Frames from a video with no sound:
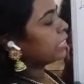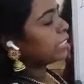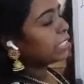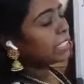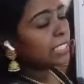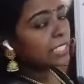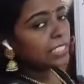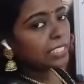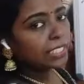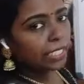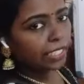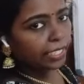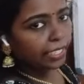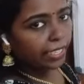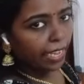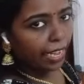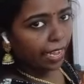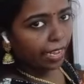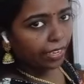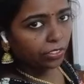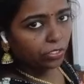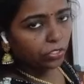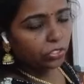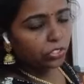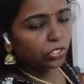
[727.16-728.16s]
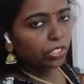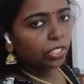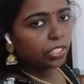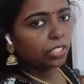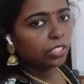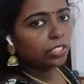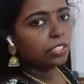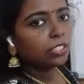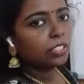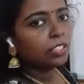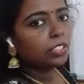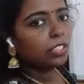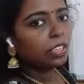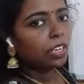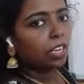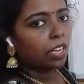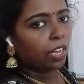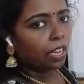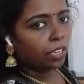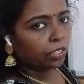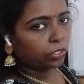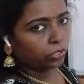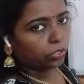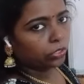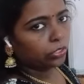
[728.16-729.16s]
this reaction
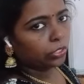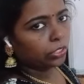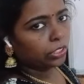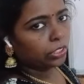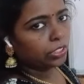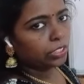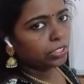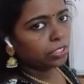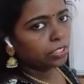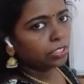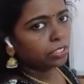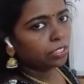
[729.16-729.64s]
occurs,